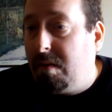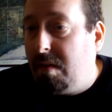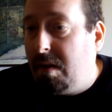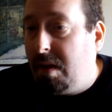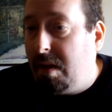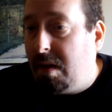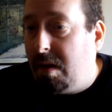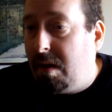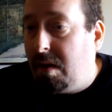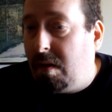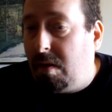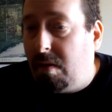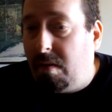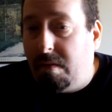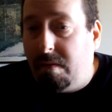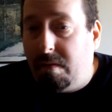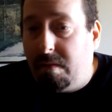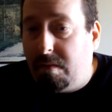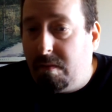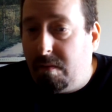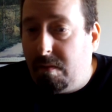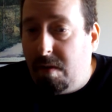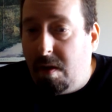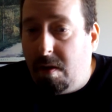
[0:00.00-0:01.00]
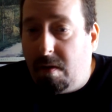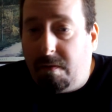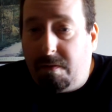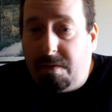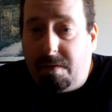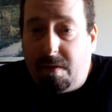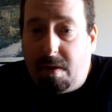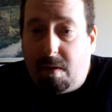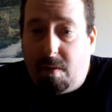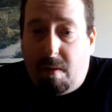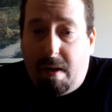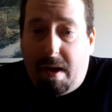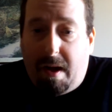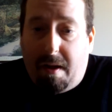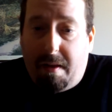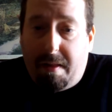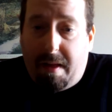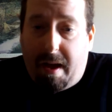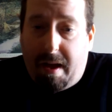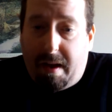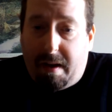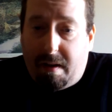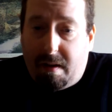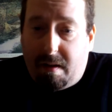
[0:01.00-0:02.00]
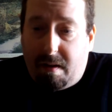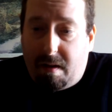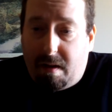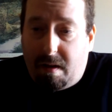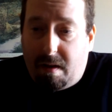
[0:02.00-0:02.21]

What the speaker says: know full well that